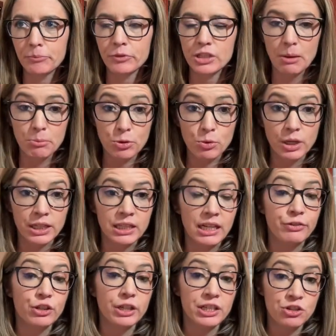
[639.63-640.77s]
number one, if
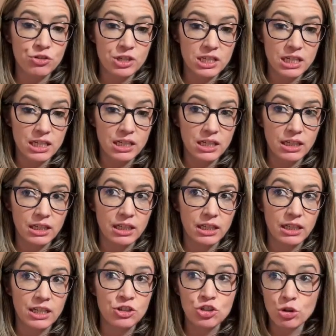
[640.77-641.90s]
you're interested
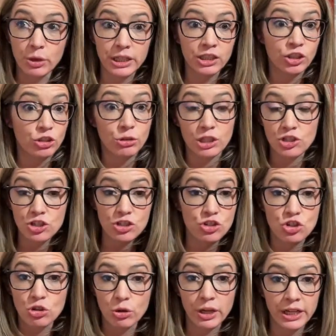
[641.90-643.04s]
in joining, you can just
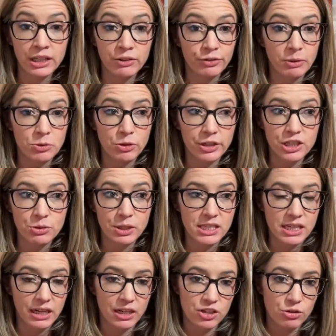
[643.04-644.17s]
join February
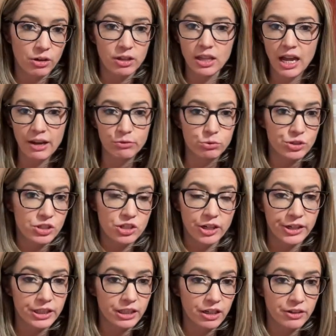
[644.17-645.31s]
22nd to our live. We'll
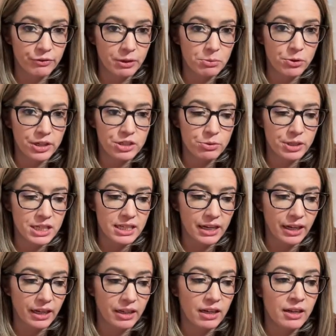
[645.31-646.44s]
start it on February
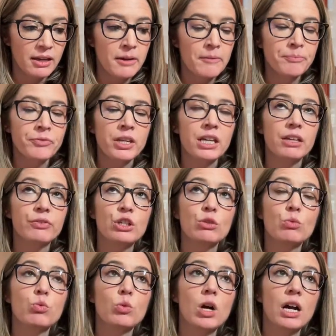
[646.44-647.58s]
22nd. If you
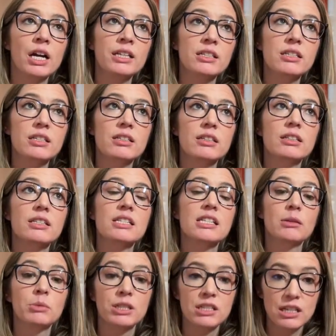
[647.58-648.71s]
want
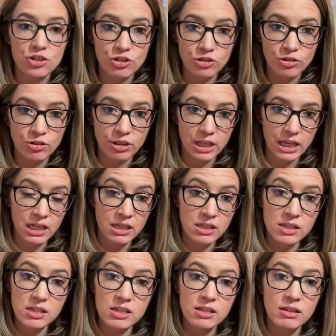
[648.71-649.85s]
some additional
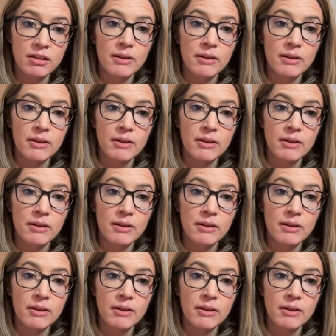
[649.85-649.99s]
things,